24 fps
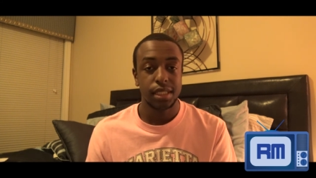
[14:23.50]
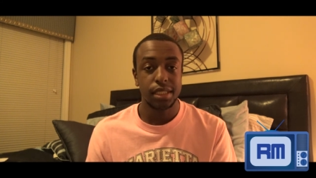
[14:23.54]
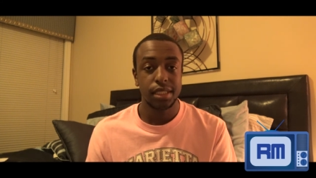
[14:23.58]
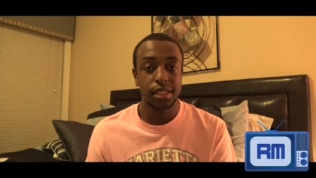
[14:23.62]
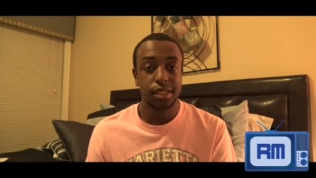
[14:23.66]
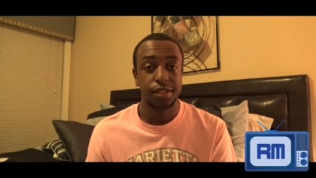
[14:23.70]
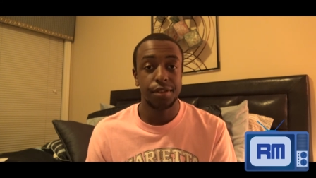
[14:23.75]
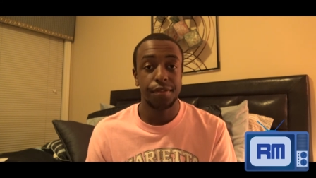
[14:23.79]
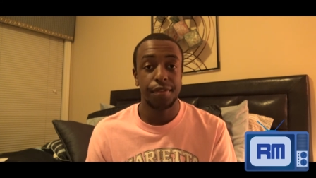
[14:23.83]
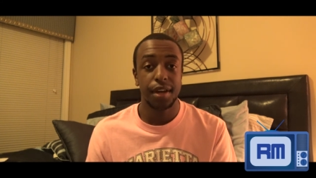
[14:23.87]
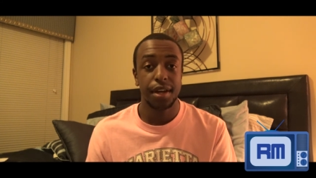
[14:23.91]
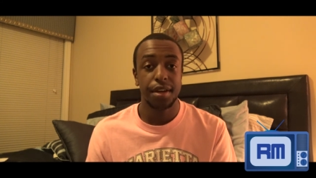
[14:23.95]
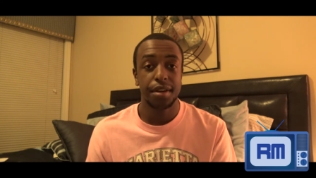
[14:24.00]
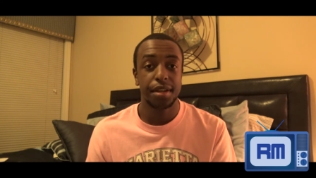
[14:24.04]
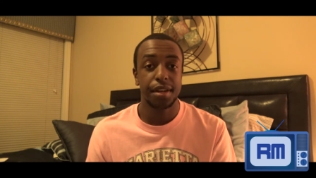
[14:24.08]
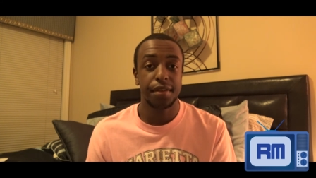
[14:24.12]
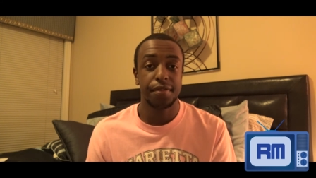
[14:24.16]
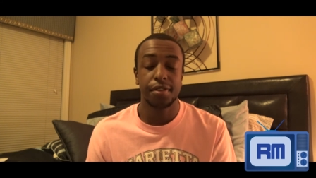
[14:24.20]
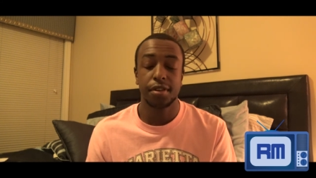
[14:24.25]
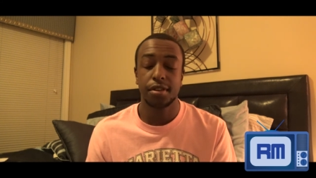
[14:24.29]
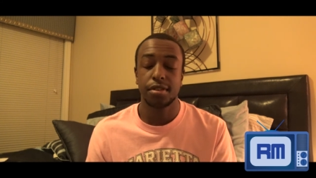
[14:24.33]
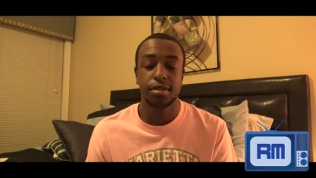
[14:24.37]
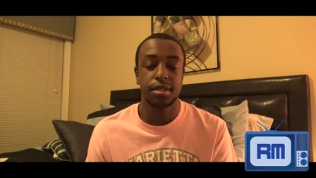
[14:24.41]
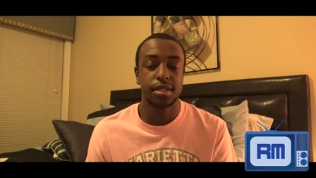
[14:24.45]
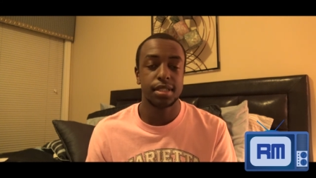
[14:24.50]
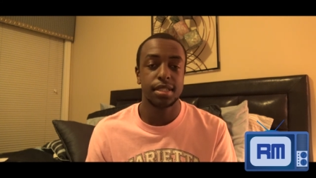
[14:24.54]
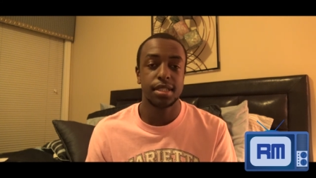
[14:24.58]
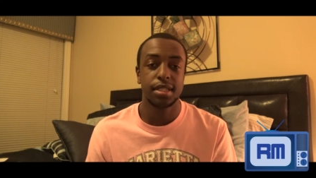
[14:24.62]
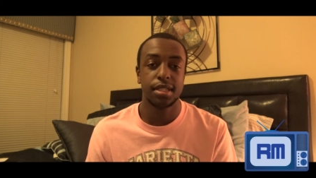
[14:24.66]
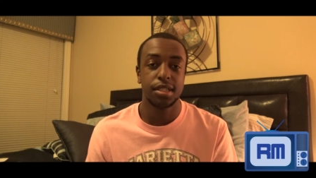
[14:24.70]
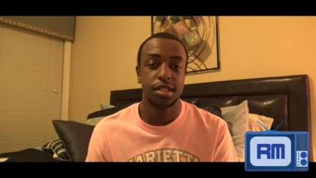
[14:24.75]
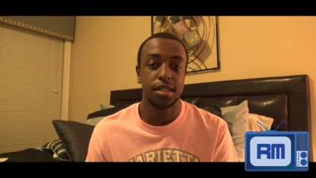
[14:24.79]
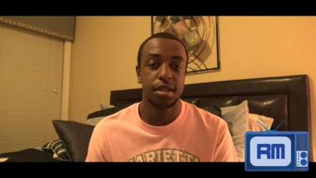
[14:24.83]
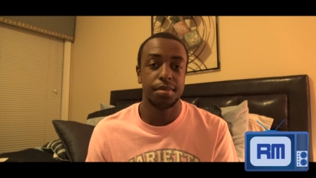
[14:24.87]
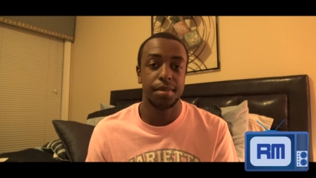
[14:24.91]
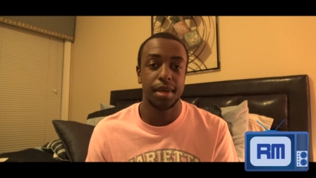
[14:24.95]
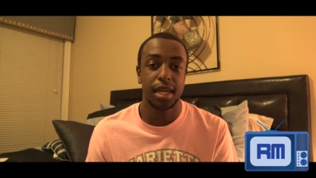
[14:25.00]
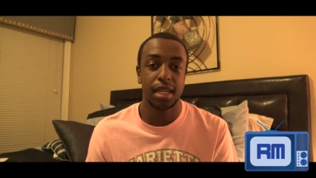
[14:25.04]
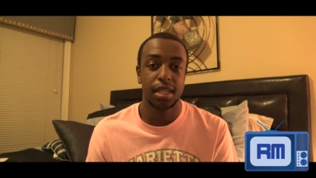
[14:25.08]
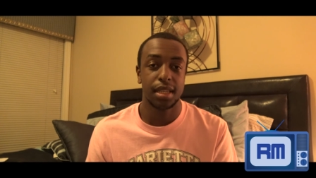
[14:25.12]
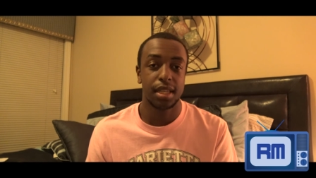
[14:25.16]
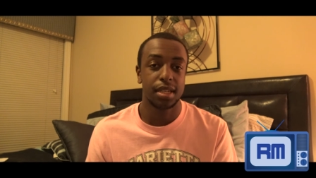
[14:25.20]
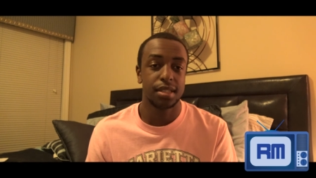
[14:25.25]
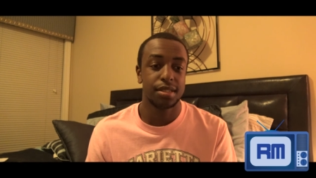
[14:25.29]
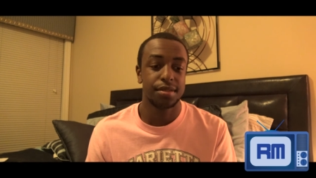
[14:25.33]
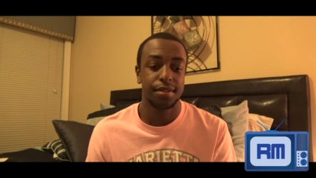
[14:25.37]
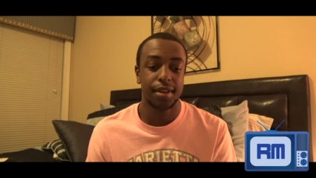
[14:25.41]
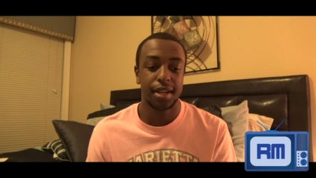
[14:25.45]
it's a very difficult decision to make.
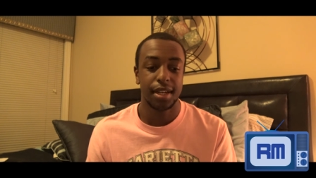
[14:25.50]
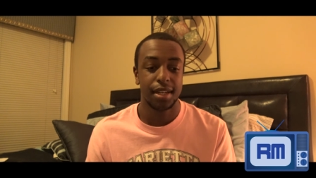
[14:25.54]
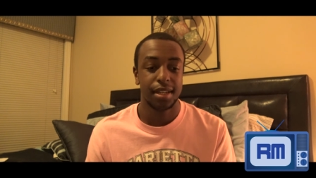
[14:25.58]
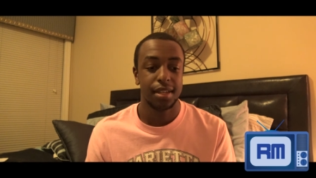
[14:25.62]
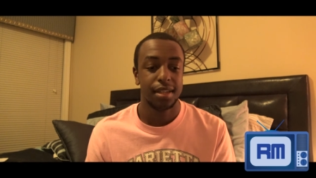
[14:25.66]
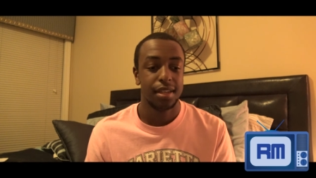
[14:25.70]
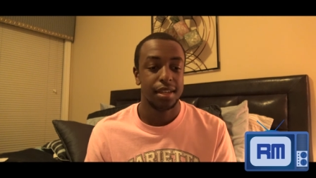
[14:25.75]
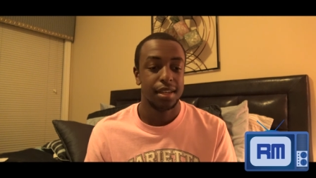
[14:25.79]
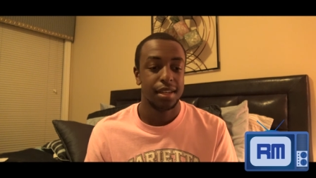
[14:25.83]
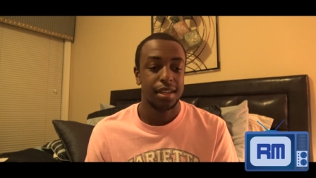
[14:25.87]
That's why,